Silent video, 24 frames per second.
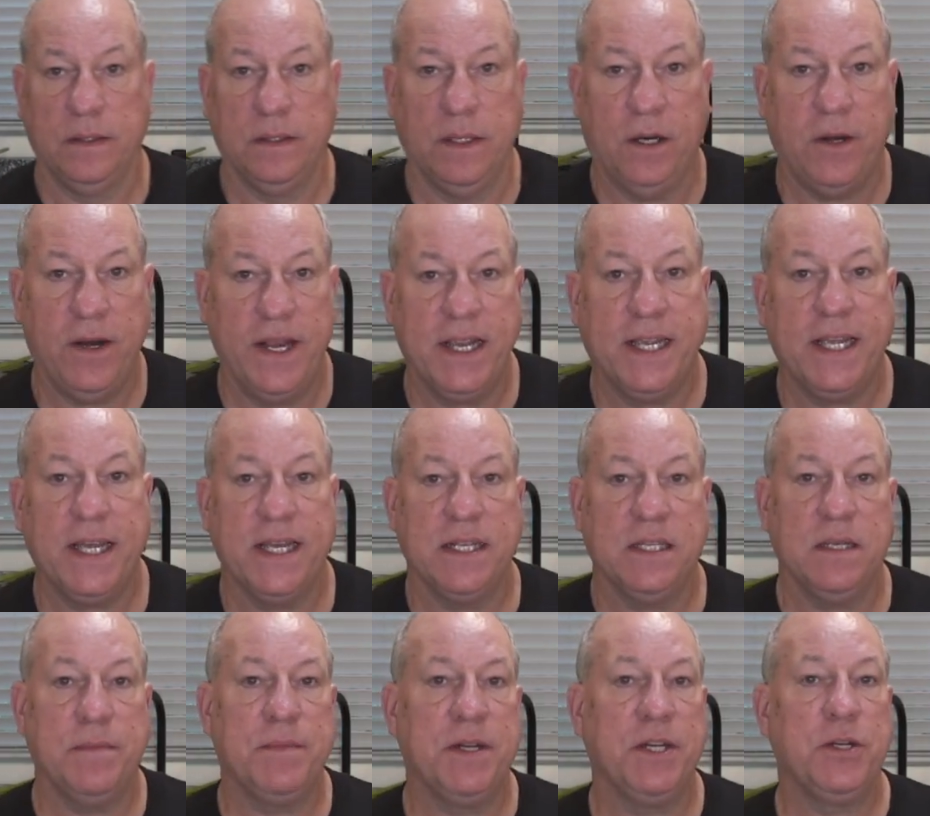All right,
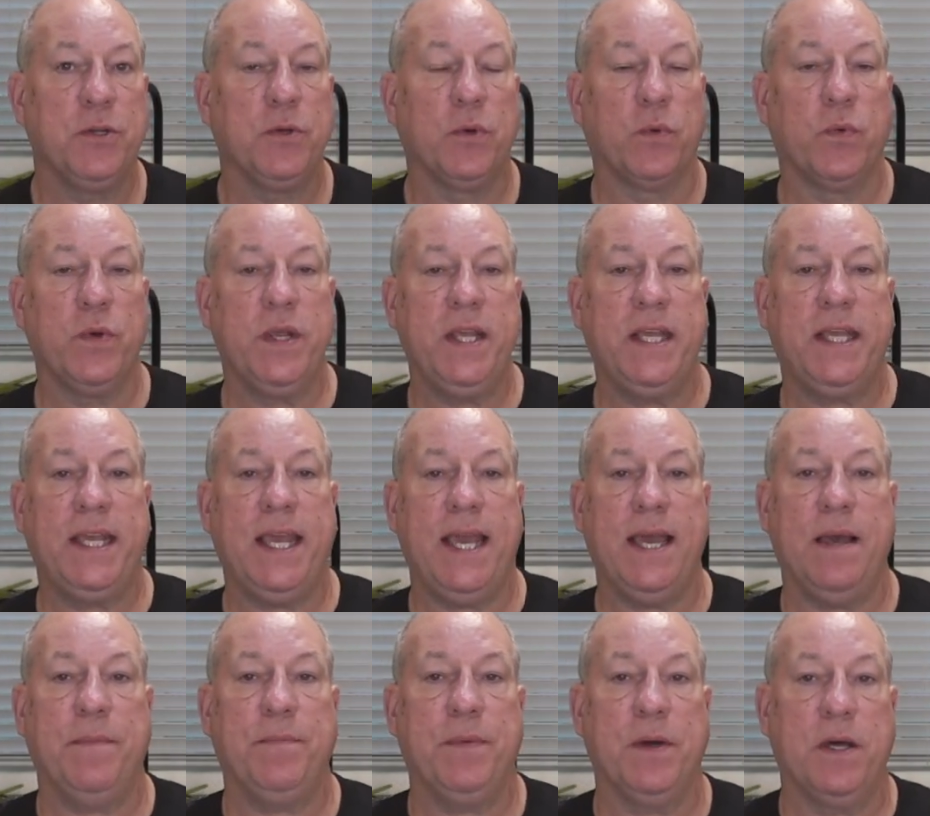guys, I'm gonna do a
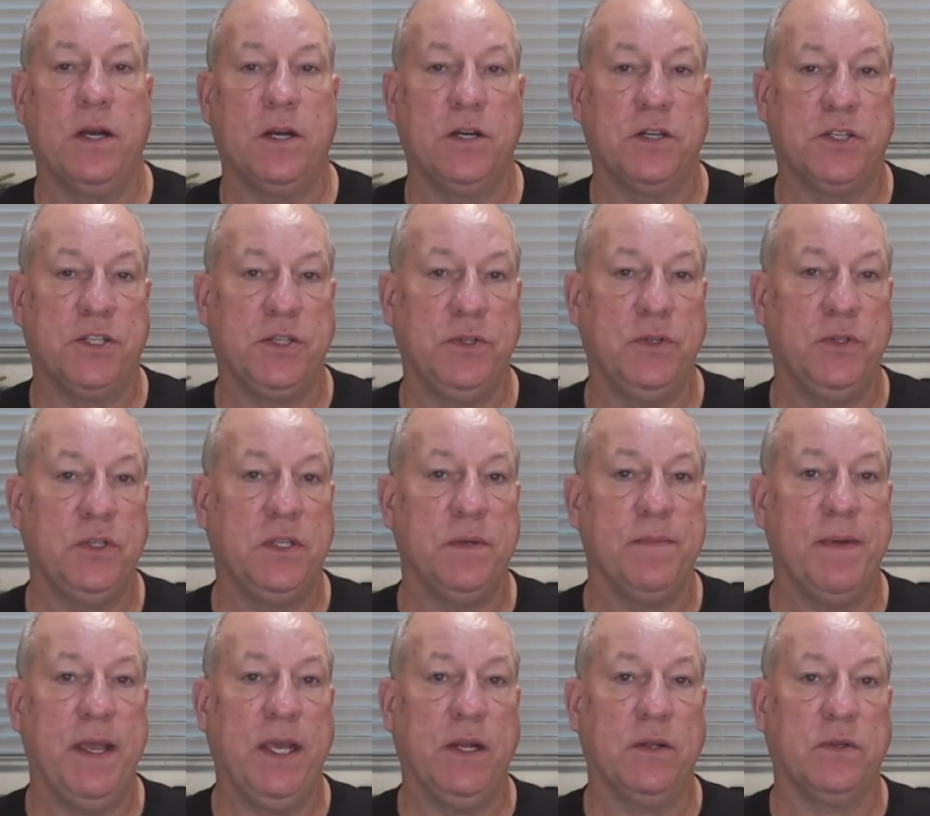recap on our stewed
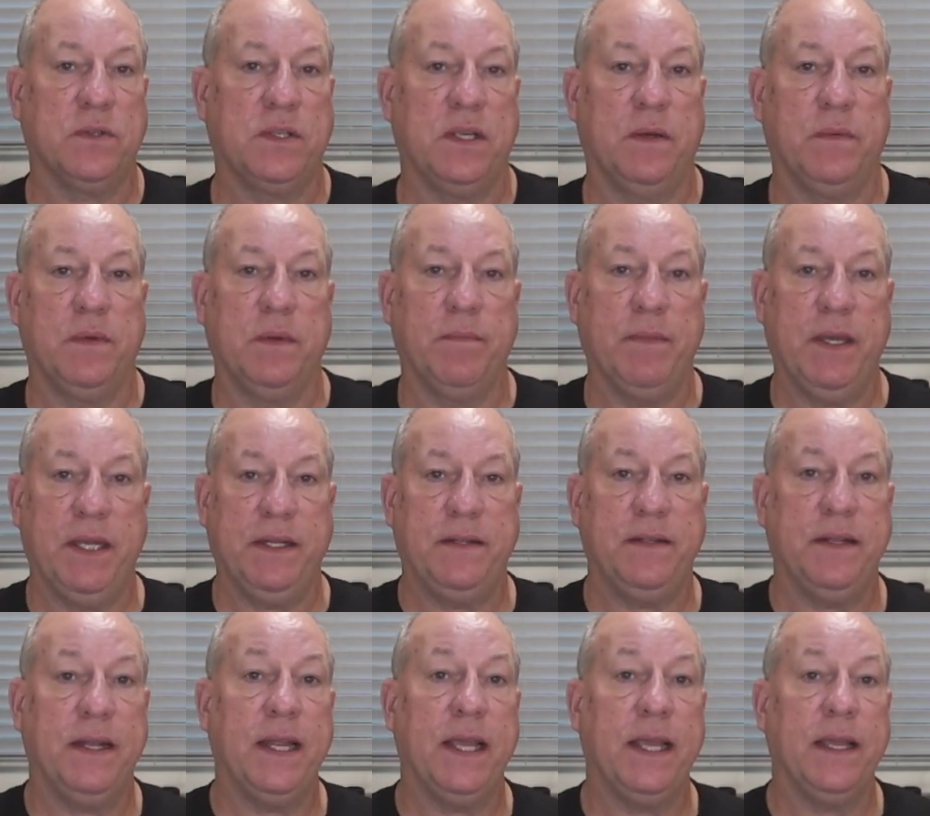tomatoes that we
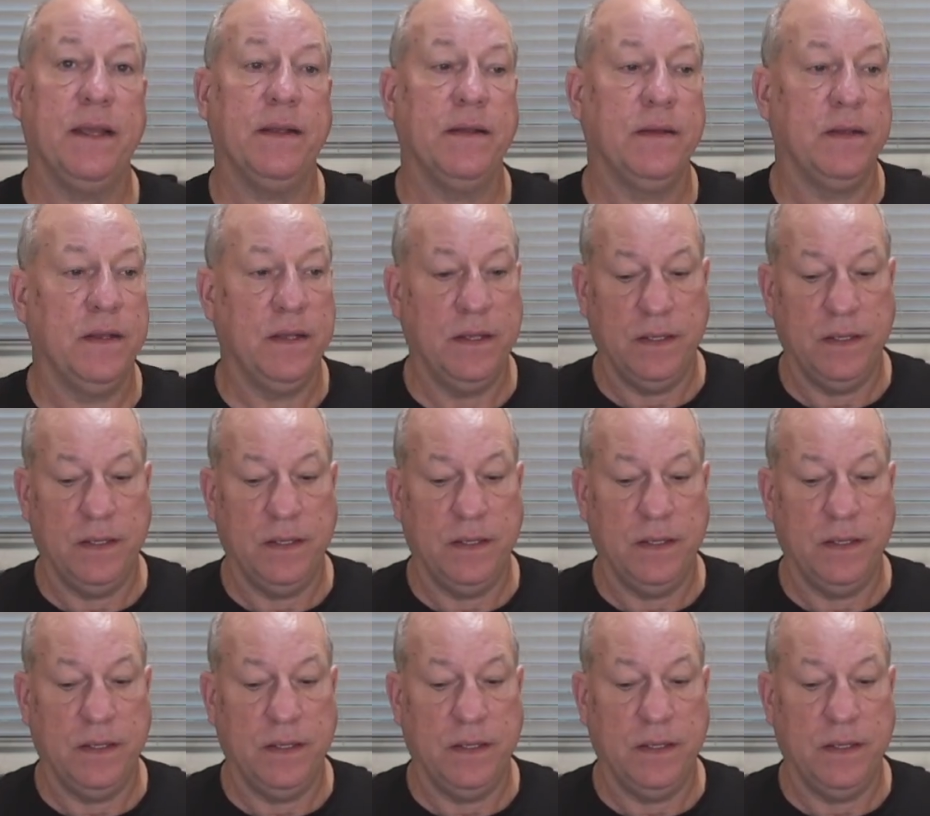made today.